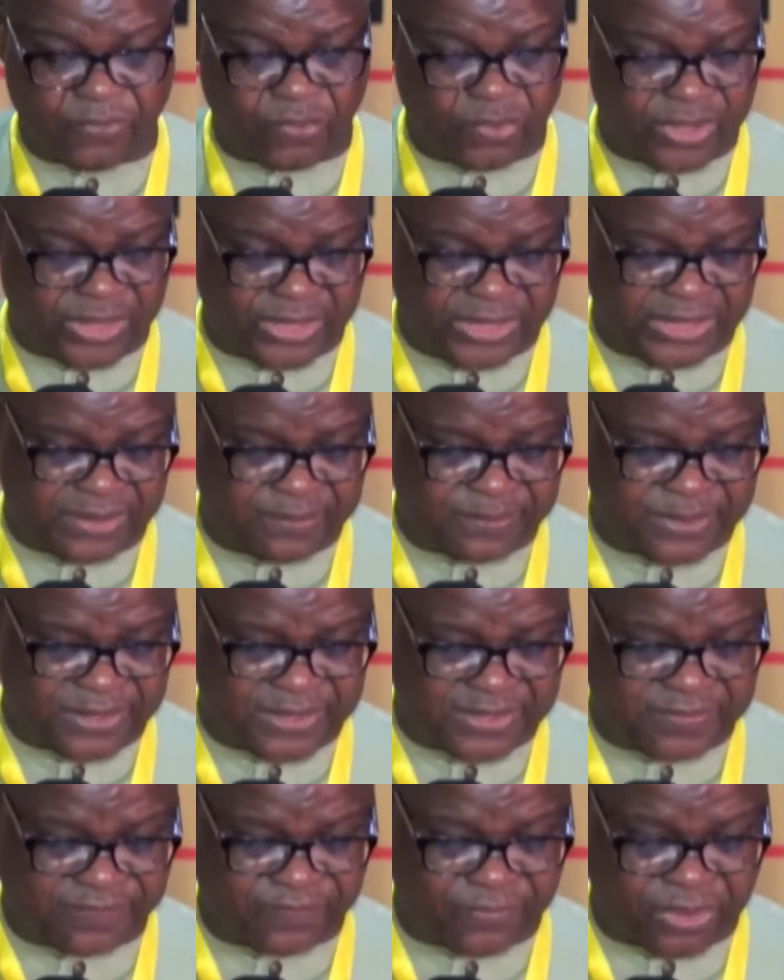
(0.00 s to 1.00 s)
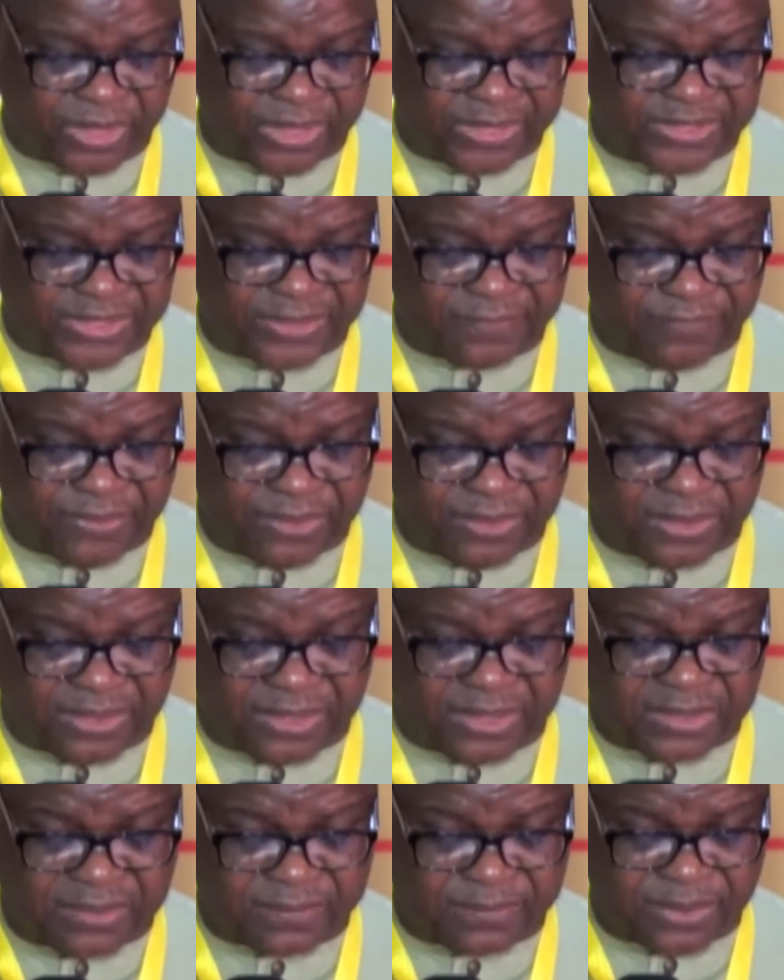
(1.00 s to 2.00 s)
and four enablers for
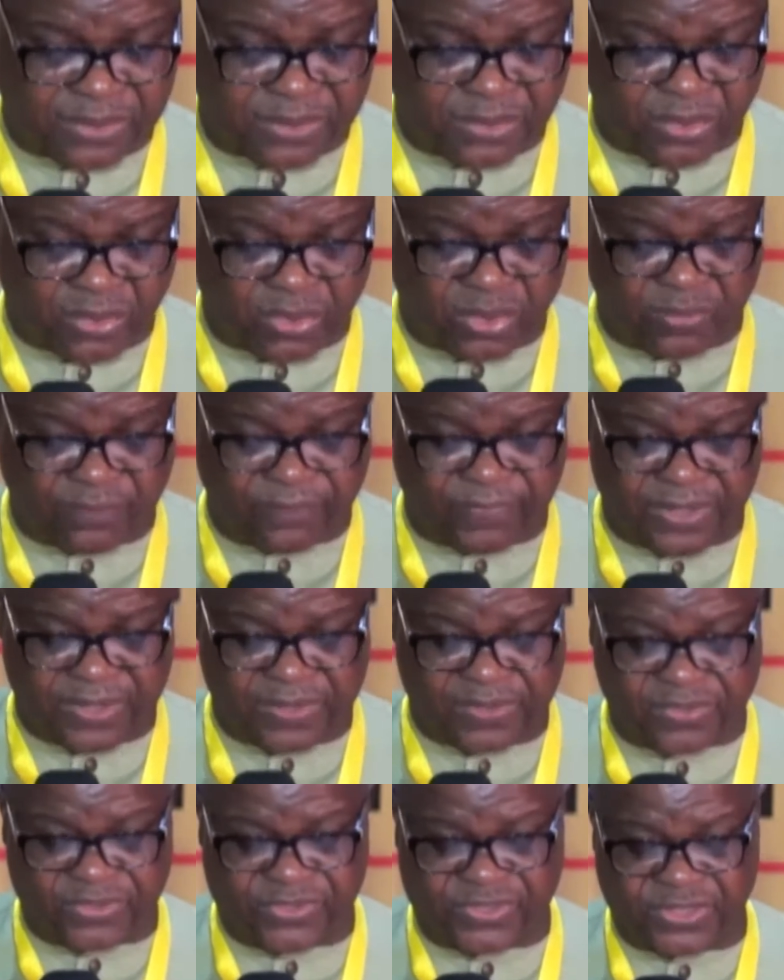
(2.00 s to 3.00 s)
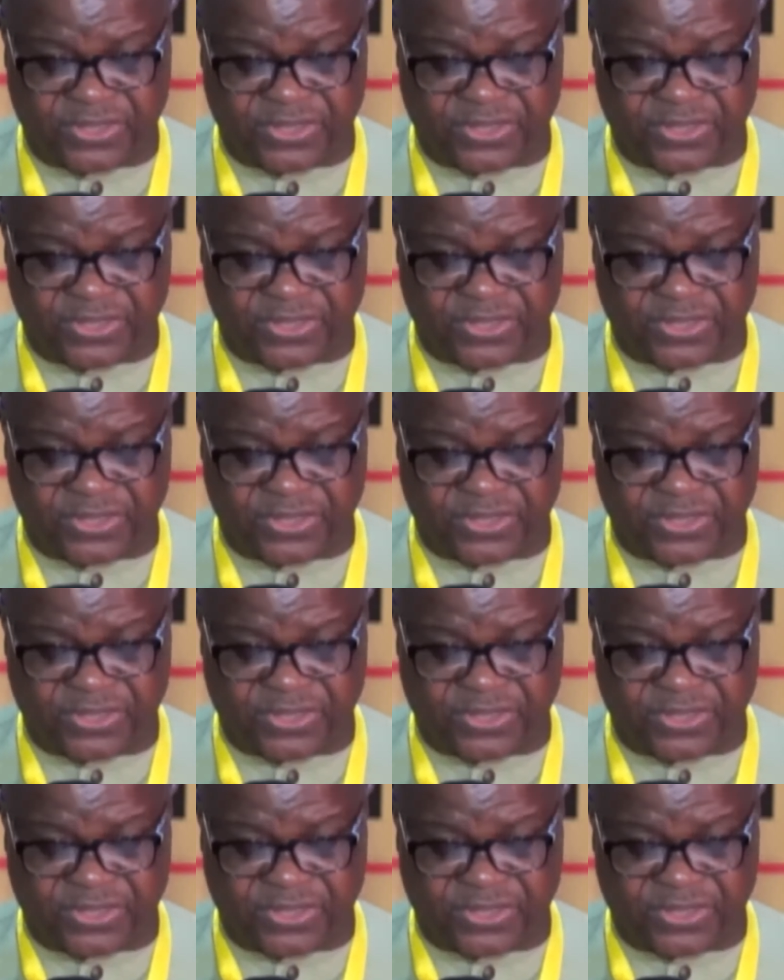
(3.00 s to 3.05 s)
achieving the laudable goal of